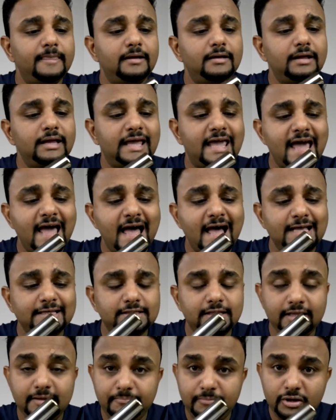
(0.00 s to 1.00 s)

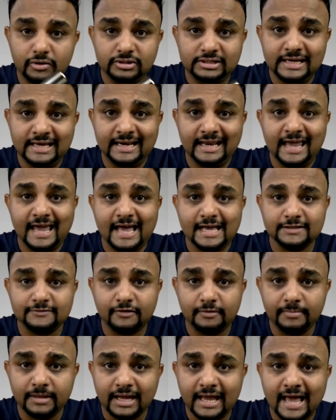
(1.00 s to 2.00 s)
butane gas
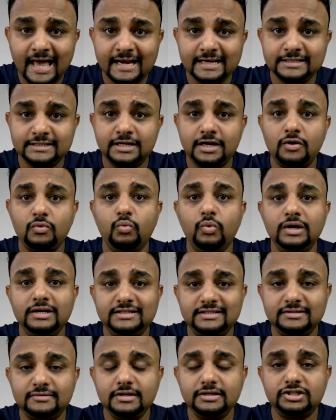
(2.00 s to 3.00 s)
from the canister would
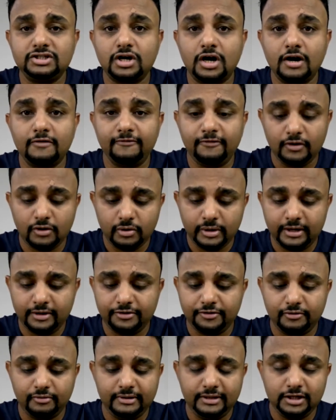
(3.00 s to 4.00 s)
start flowing
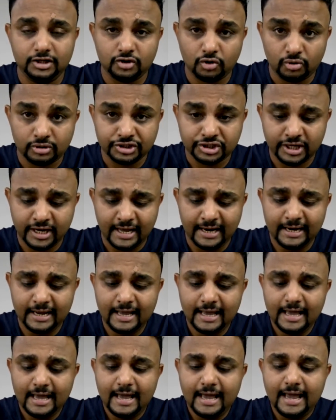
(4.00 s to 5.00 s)
through the torch head,
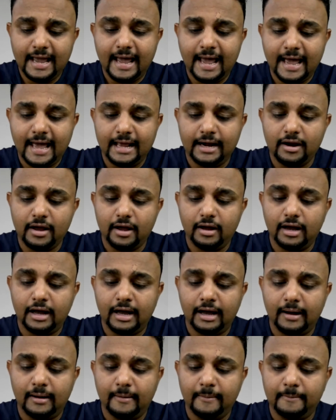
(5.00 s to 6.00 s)
and
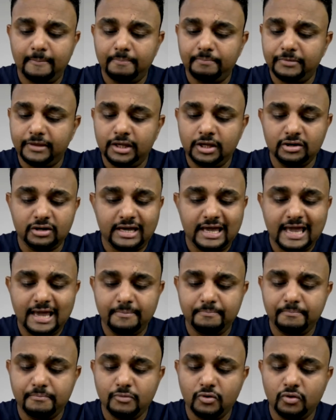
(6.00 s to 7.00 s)
you
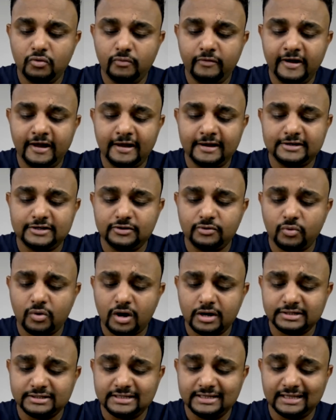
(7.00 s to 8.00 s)
keep moving
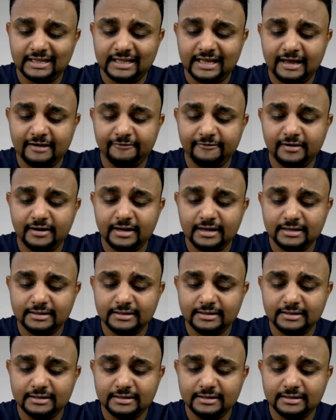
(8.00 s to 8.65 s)
towards the left